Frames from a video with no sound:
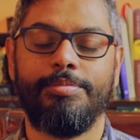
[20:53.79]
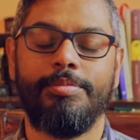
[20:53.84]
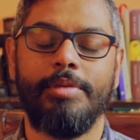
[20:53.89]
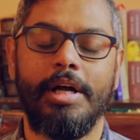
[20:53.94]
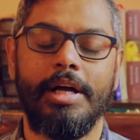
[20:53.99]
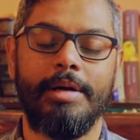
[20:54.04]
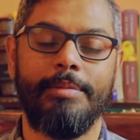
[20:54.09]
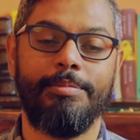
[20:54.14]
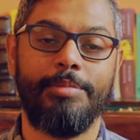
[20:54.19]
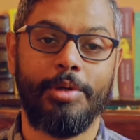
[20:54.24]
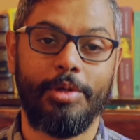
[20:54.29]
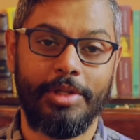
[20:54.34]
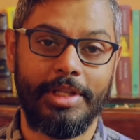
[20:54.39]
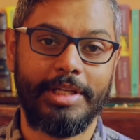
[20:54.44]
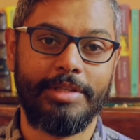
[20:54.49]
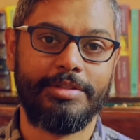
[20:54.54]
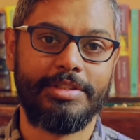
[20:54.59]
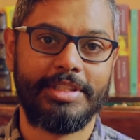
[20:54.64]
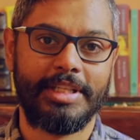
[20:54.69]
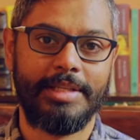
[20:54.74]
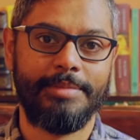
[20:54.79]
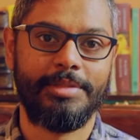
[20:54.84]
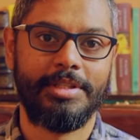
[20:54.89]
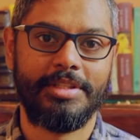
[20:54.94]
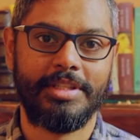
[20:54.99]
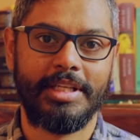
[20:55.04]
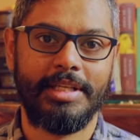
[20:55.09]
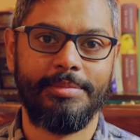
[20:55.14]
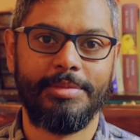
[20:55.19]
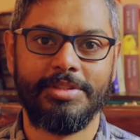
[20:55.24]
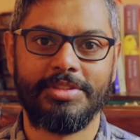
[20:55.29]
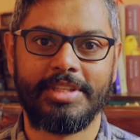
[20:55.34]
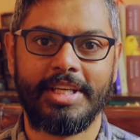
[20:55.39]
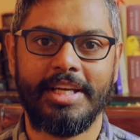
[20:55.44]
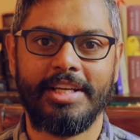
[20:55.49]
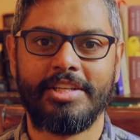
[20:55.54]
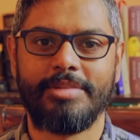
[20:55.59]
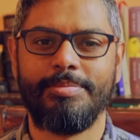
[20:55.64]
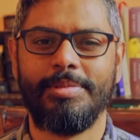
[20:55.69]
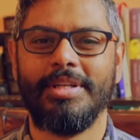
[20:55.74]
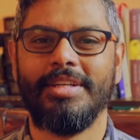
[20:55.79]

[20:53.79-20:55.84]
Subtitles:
pull out time to time to sketch,